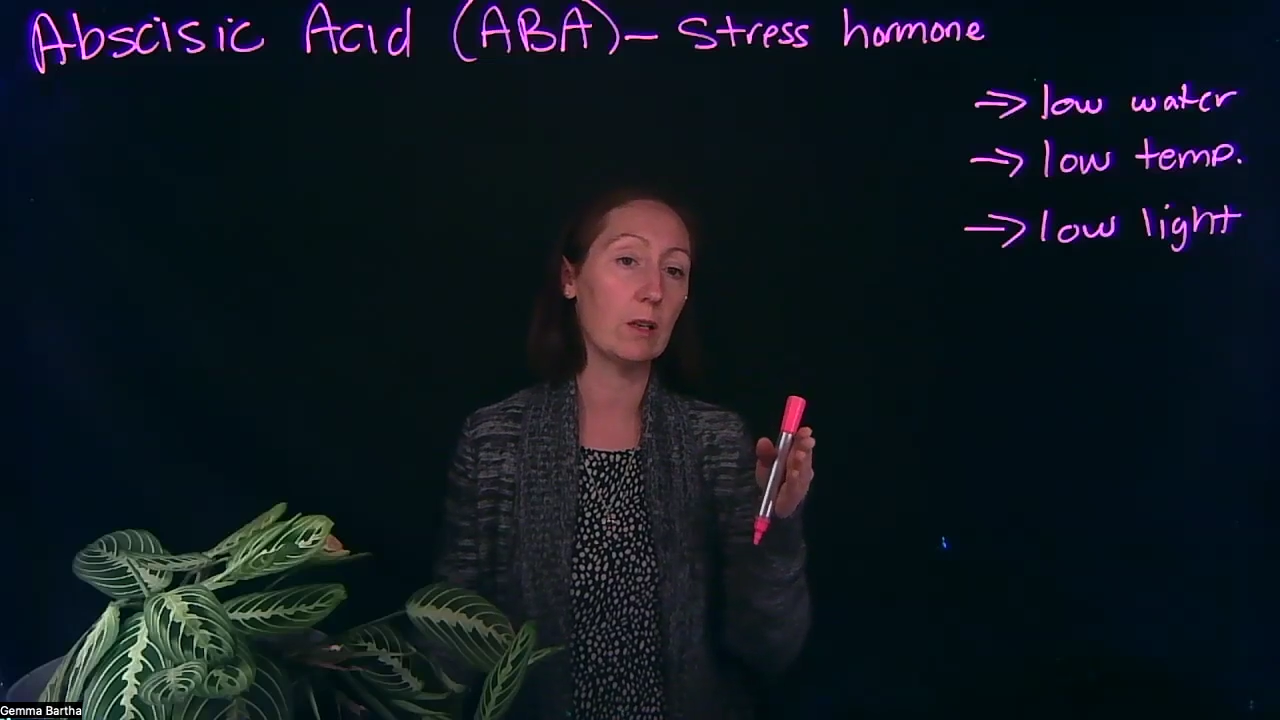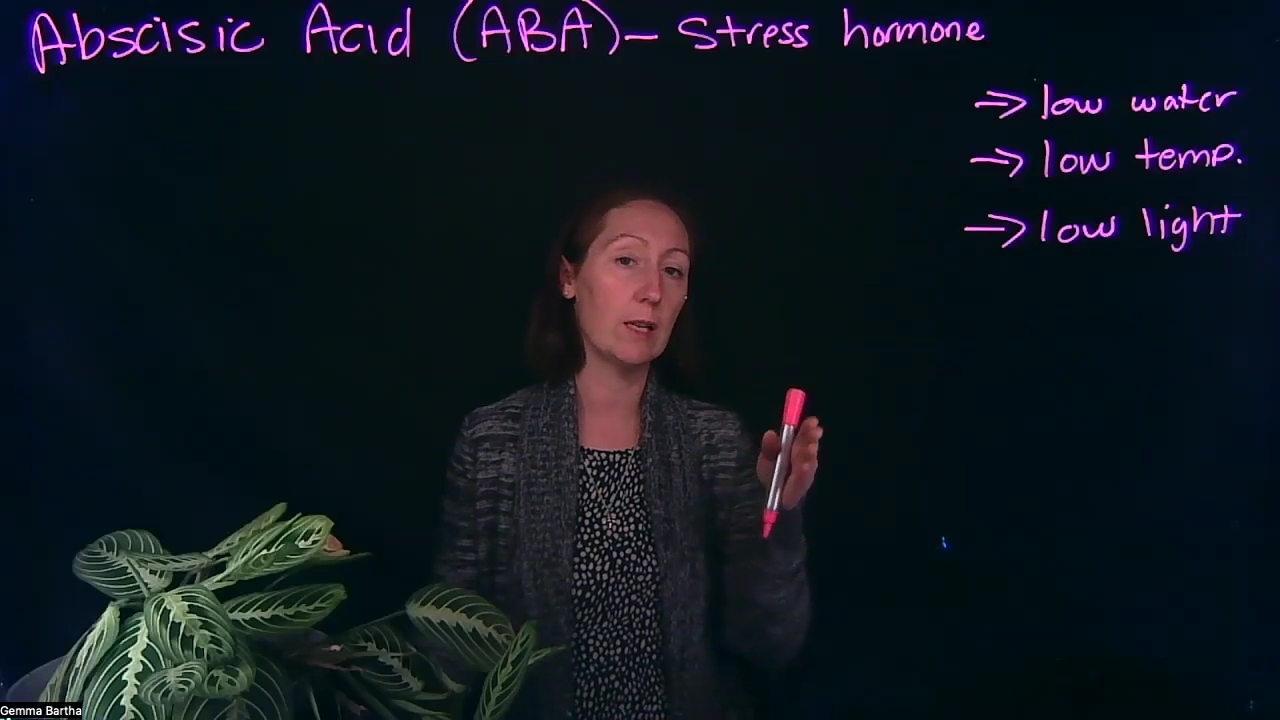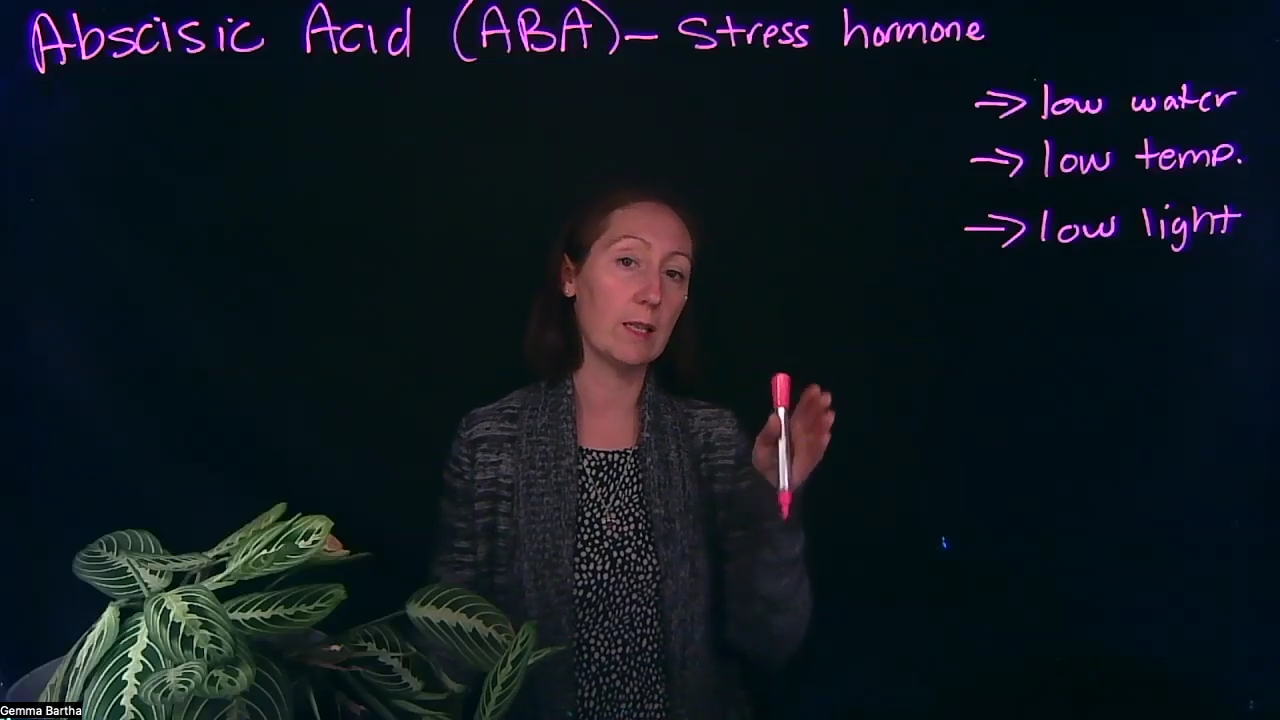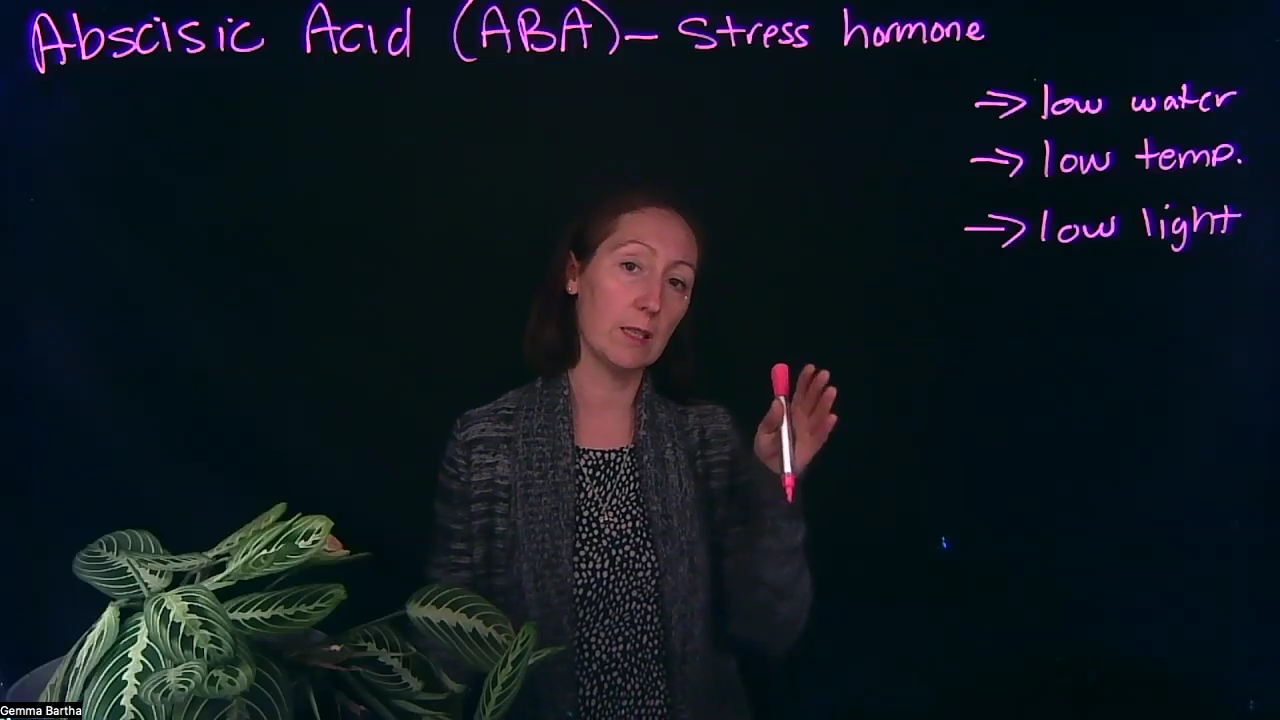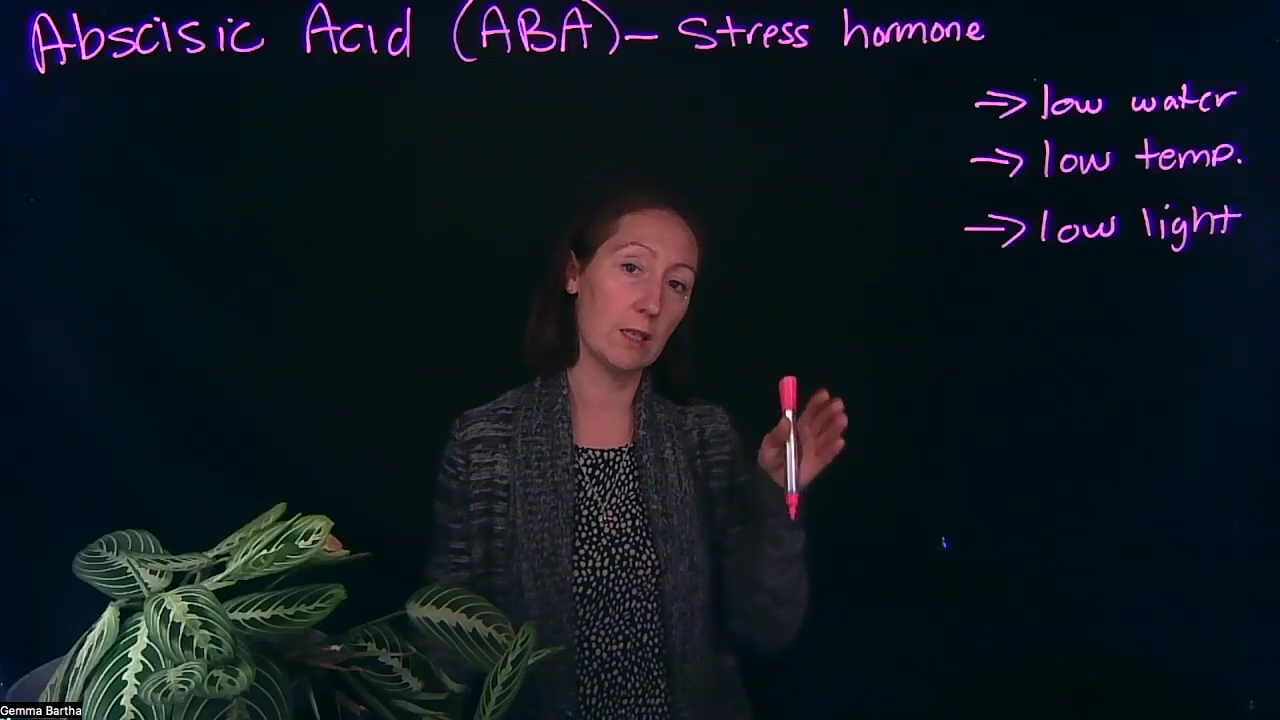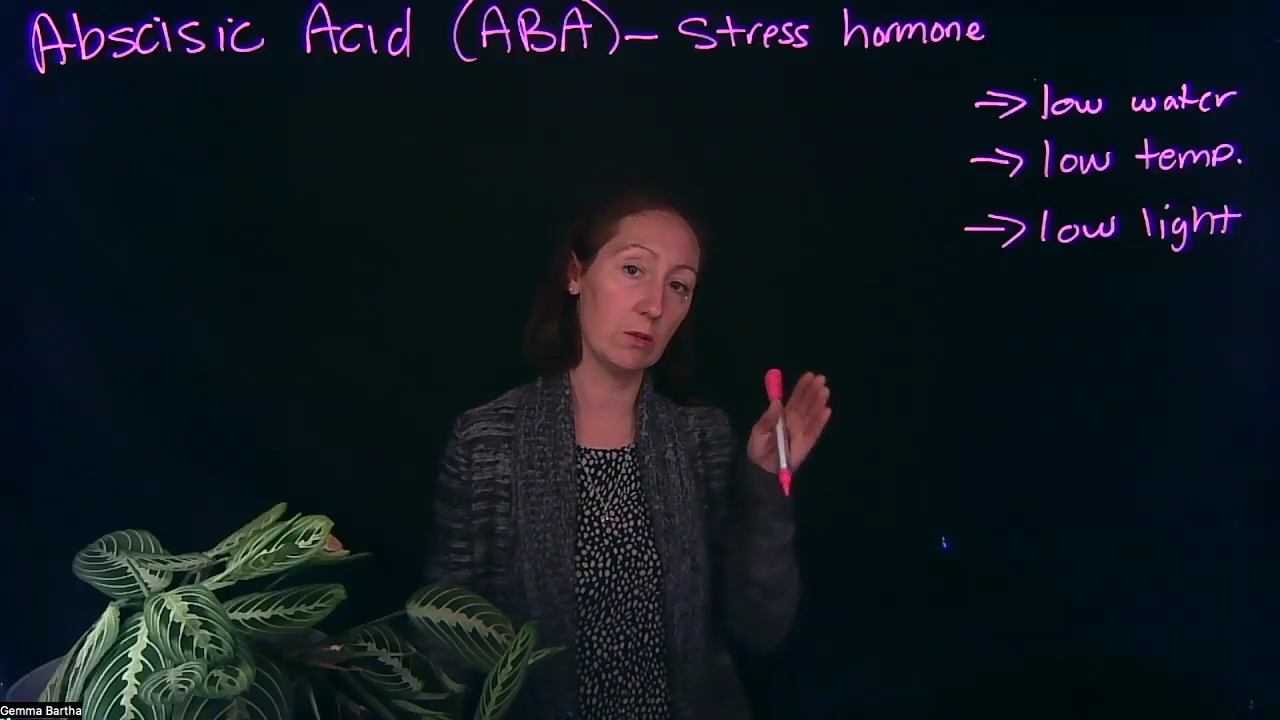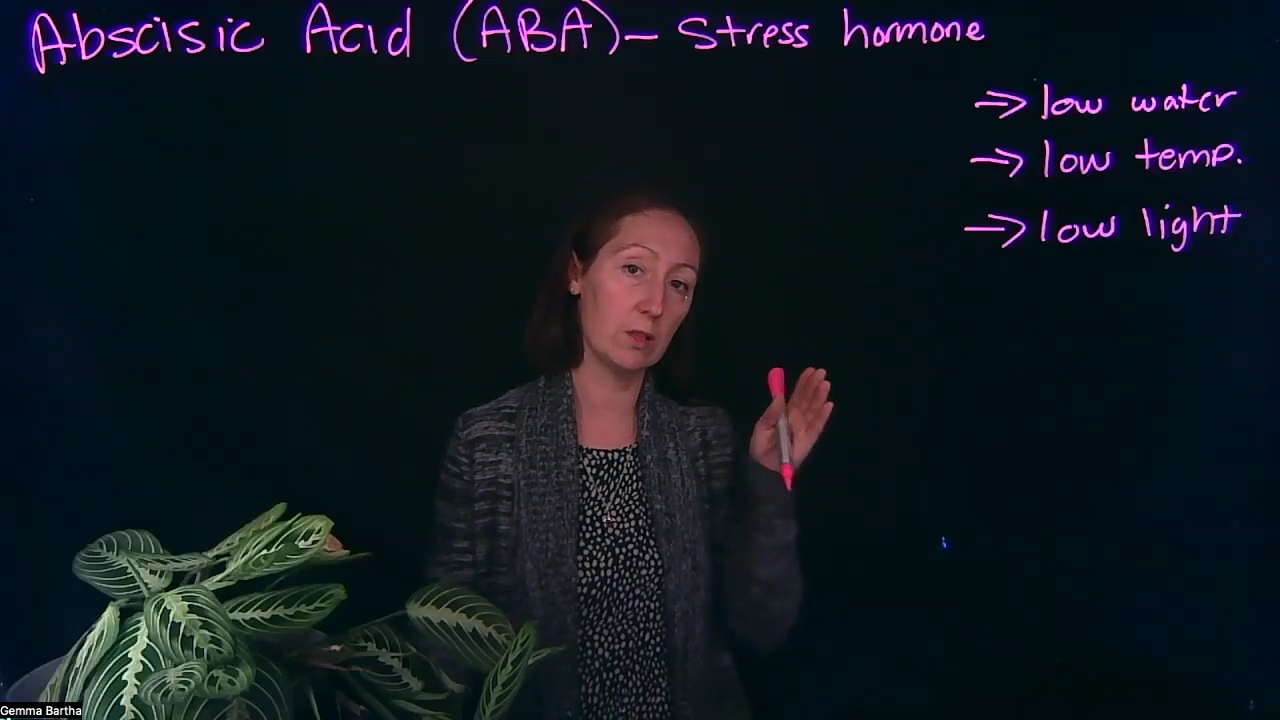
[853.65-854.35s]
until